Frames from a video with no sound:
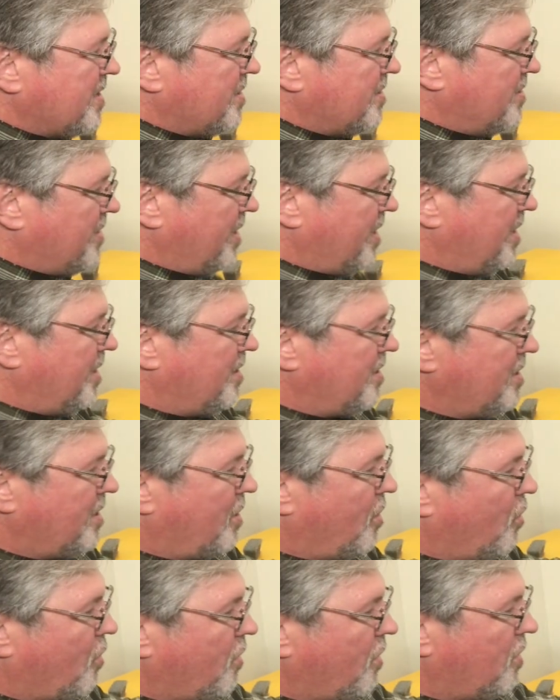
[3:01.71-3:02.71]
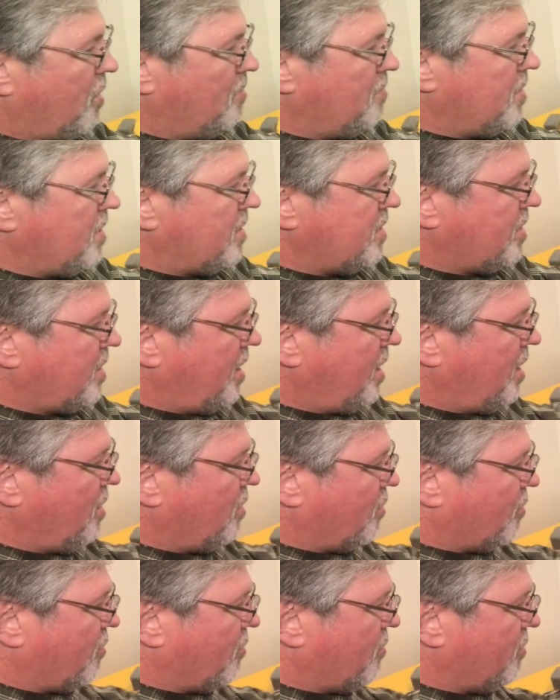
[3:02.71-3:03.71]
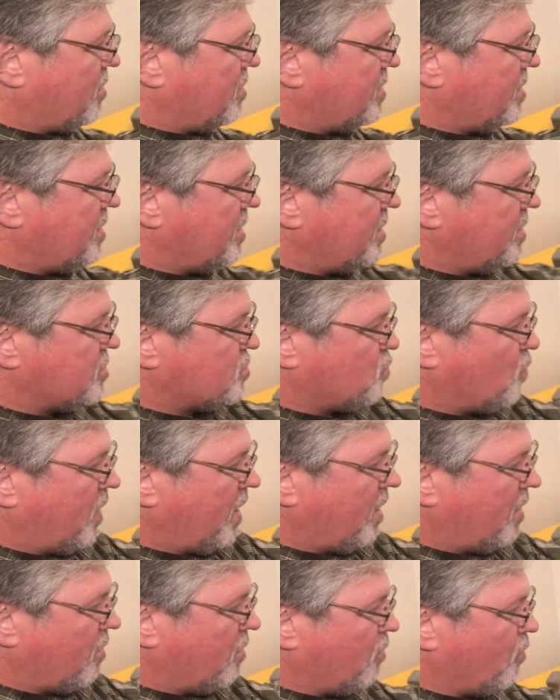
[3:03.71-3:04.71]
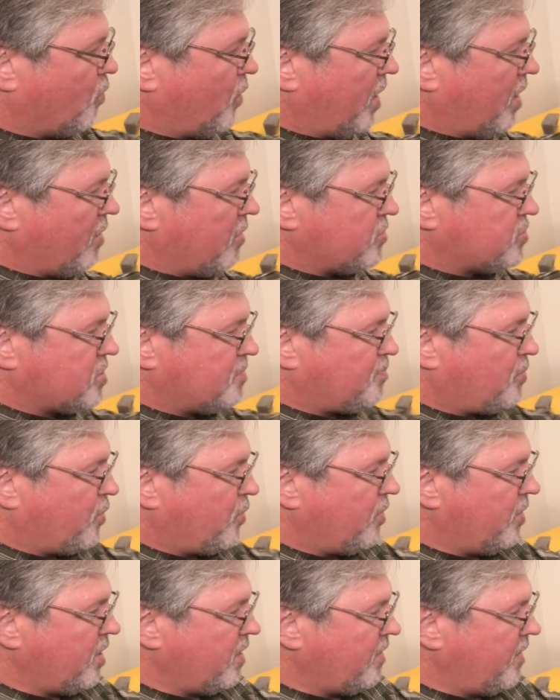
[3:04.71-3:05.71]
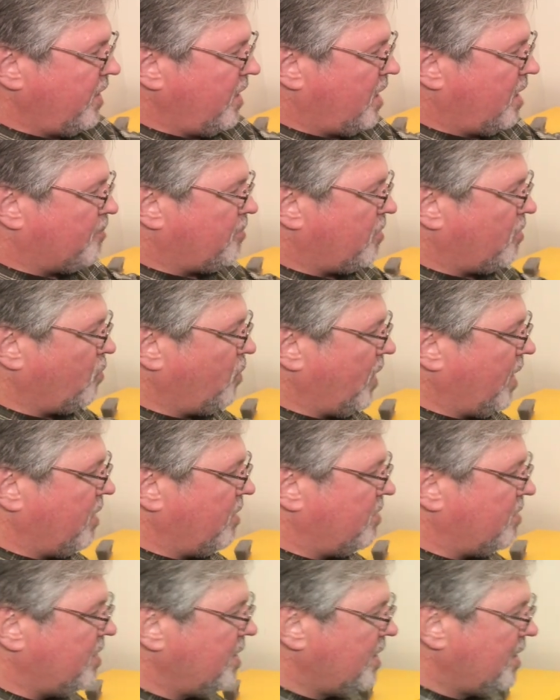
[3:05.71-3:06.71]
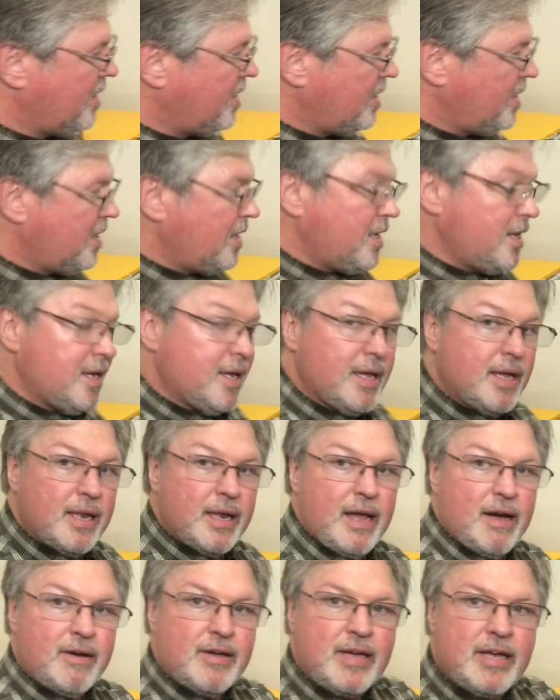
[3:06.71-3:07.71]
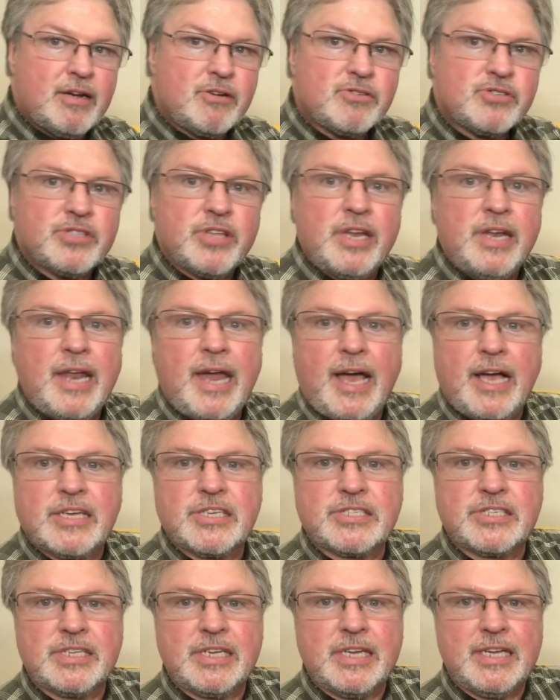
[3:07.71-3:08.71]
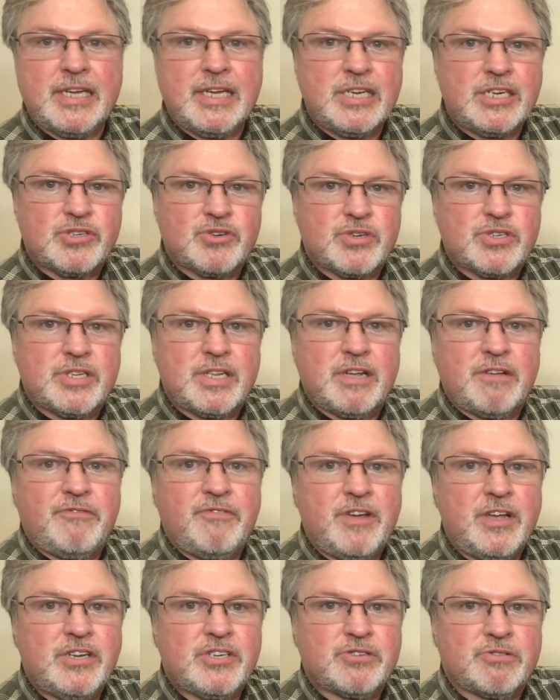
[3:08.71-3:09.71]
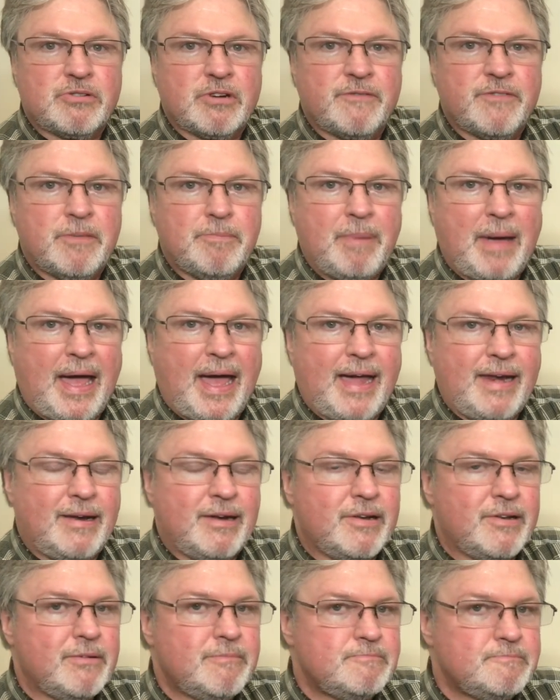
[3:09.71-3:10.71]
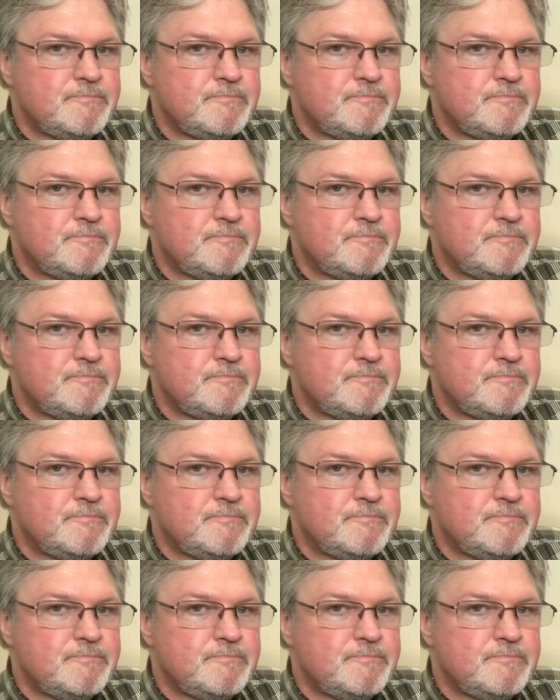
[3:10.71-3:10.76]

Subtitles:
the arm here is where we are supporting the upper wheel. Now here's the next interesting feature of the patent.